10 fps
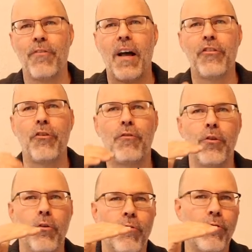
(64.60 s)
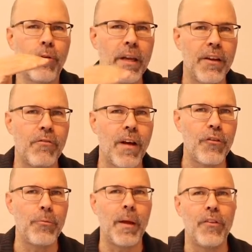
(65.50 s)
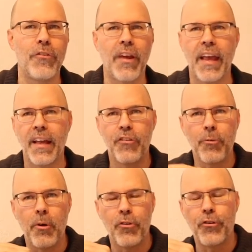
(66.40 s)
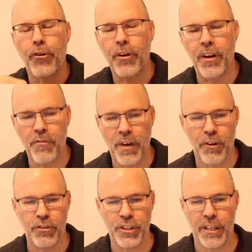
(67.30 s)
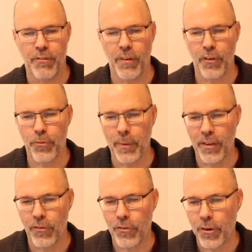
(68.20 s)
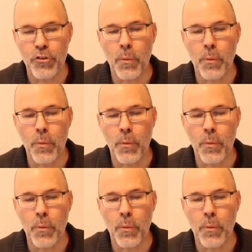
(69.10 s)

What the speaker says: fossil fuel free investments and some alternative energy investments.